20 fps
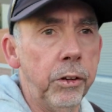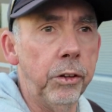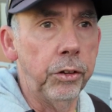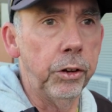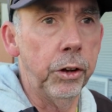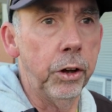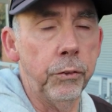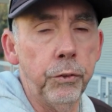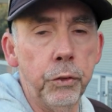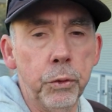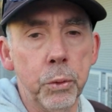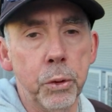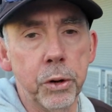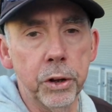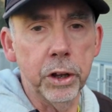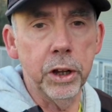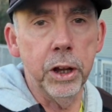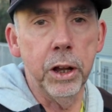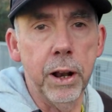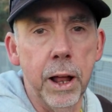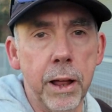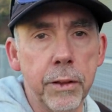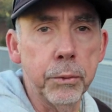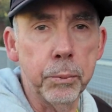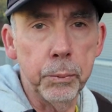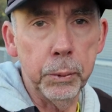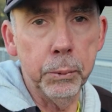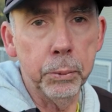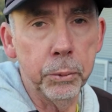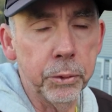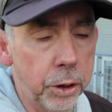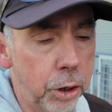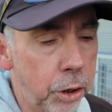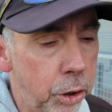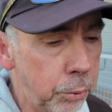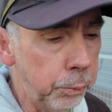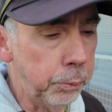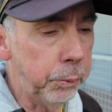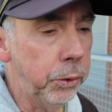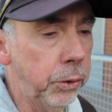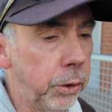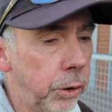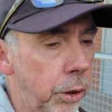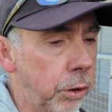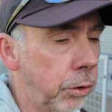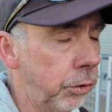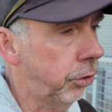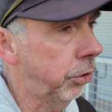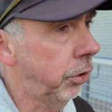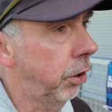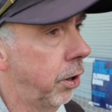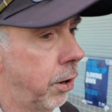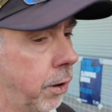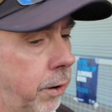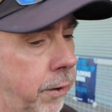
So if you want to get other people to help you coach,